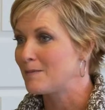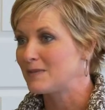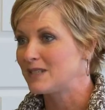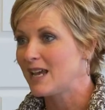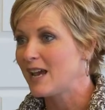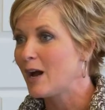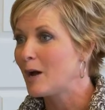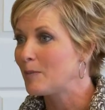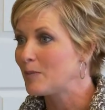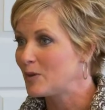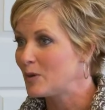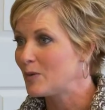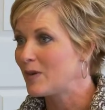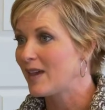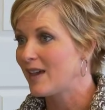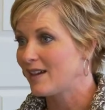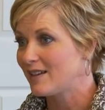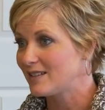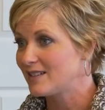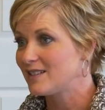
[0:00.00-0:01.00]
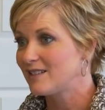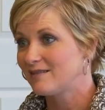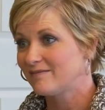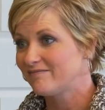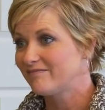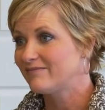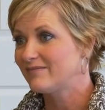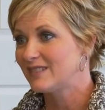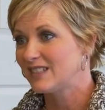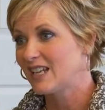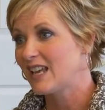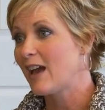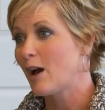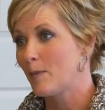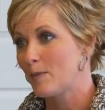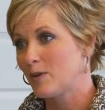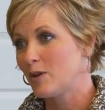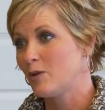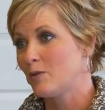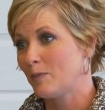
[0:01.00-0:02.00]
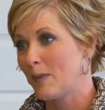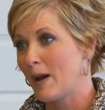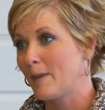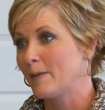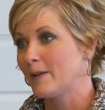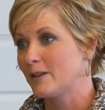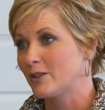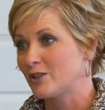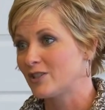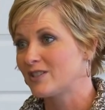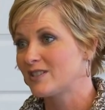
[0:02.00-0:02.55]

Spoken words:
to help you publish.